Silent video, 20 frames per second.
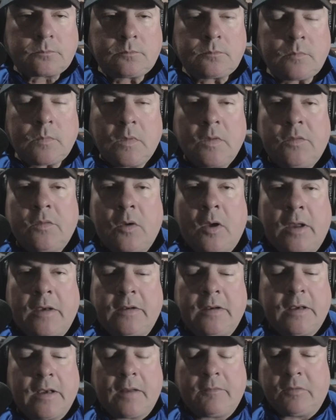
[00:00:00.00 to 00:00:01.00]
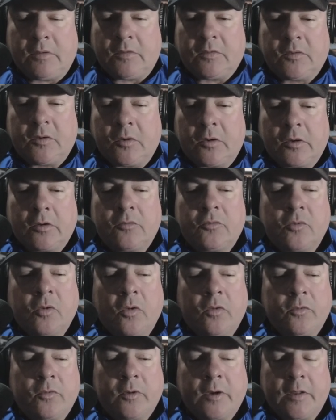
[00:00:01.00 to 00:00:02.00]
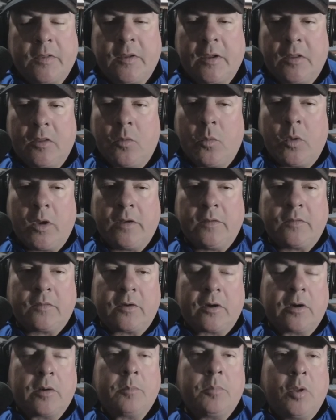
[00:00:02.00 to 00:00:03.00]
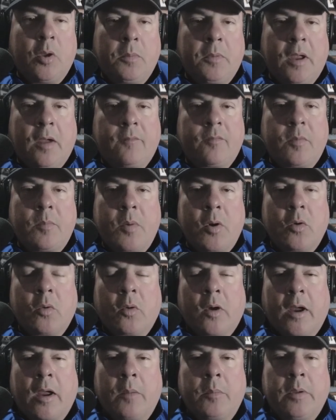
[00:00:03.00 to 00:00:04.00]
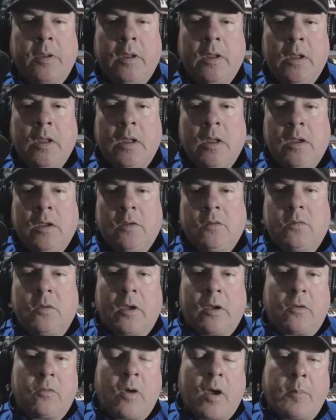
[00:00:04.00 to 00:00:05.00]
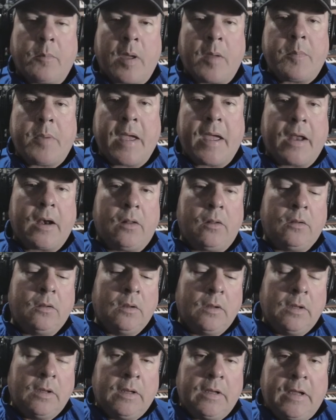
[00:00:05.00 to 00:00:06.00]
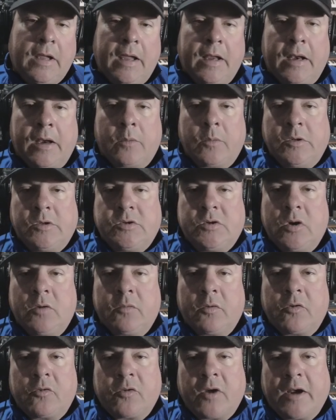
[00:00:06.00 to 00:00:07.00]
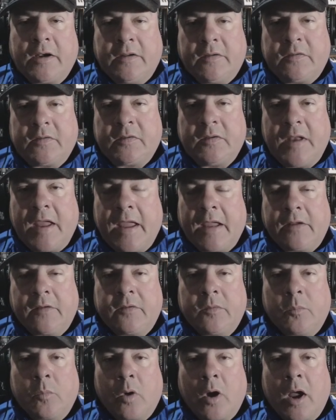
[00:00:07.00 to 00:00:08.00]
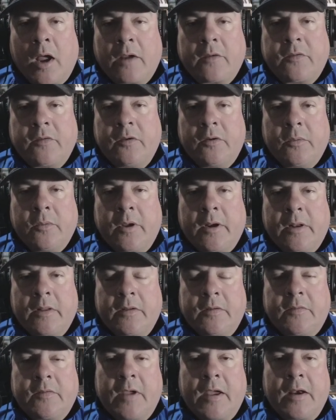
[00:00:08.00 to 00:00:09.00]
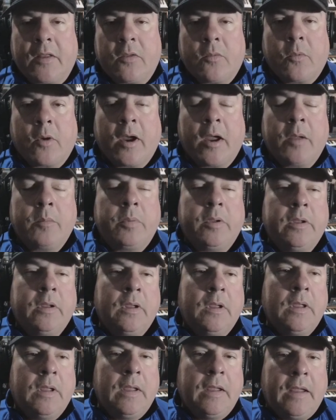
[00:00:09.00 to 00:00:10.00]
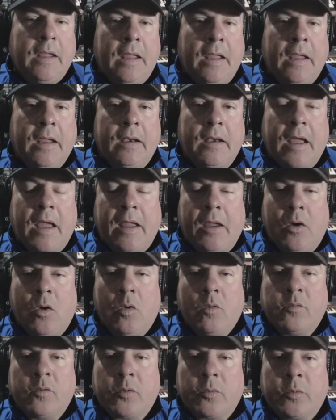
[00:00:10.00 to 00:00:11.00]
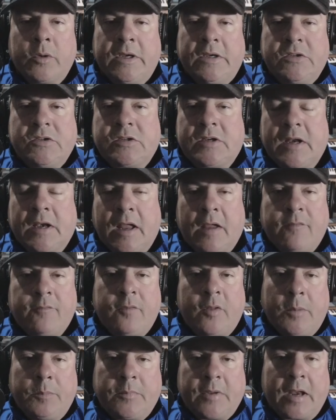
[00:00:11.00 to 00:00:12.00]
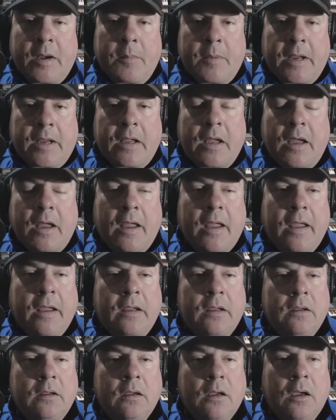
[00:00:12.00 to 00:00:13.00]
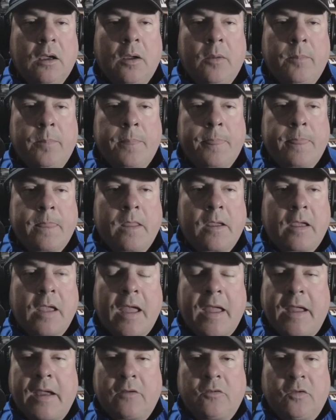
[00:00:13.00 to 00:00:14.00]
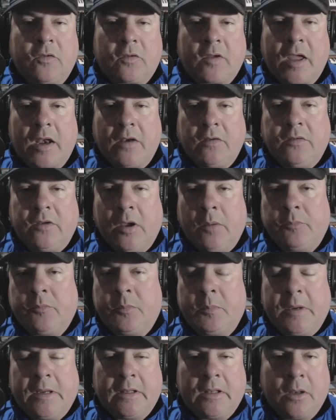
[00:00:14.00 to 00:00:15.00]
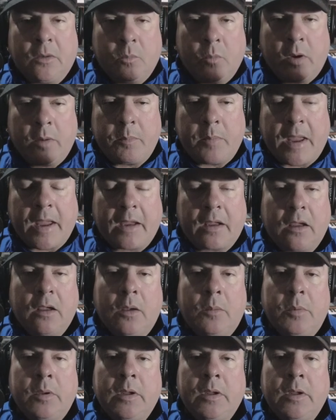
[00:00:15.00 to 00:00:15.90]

So I didn't have any steering controls or anything, and the wind started to blow me off the boat ramp. So I grabbed my paddle and I reached over and tried to snag some rocks that are right on the side of the ramp. And I overreached and I flipped out of my kayak. The kayak just kind of dumped me and then went back up.